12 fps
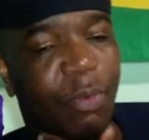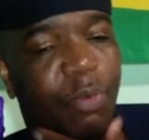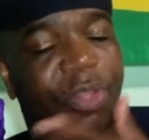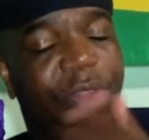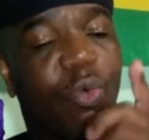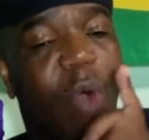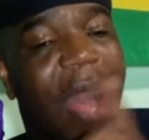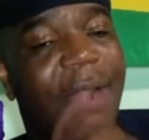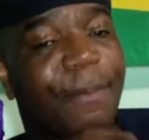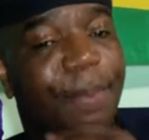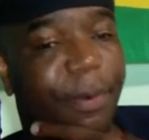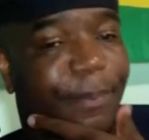with
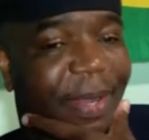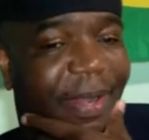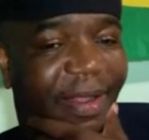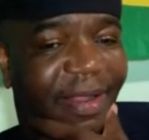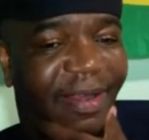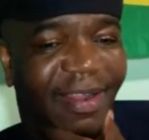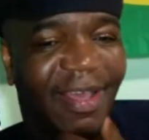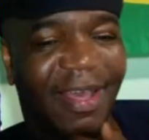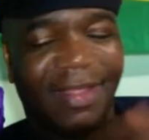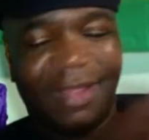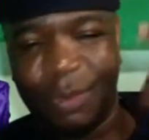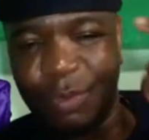one propellant
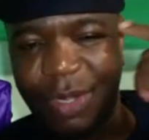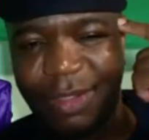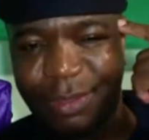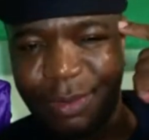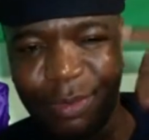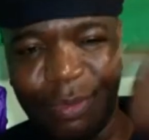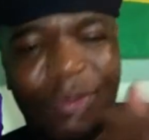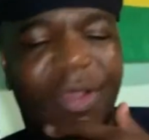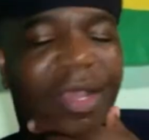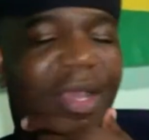that went through